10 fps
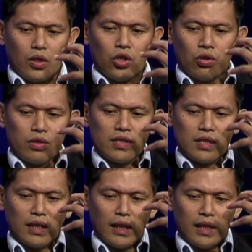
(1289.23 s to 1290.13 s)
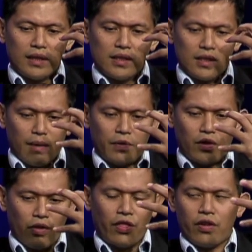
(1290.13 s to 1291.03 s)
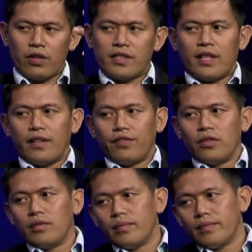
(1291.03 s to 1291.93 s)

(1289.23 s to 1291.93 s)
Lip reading: you're seeing something in a third's eye view.